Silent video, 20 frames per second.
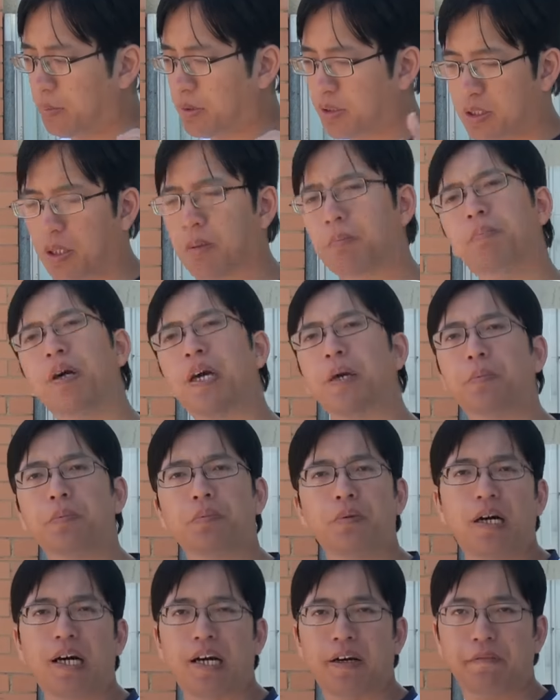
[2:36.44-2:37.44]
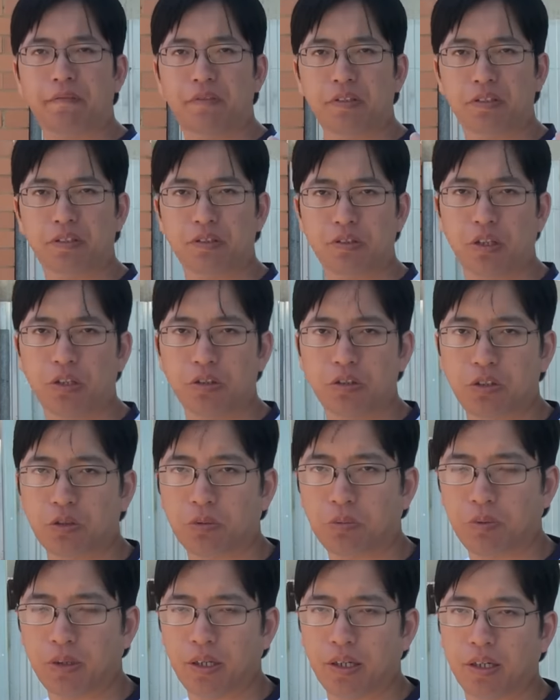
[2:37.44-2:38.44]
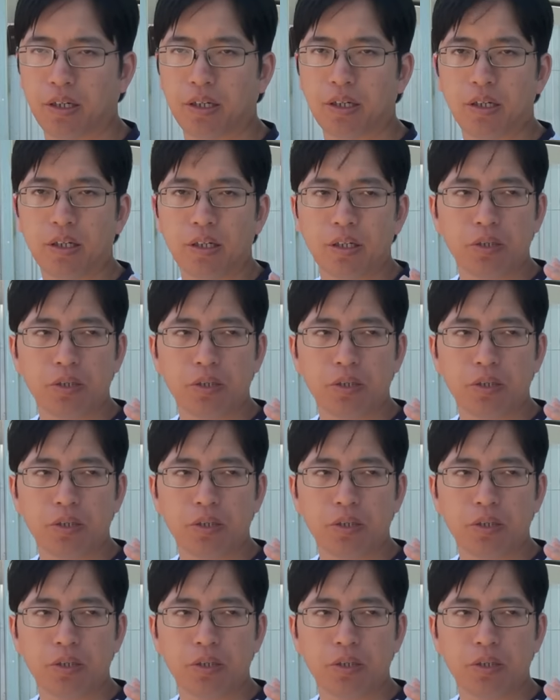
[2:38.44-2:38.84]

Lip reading: Some people have this notion where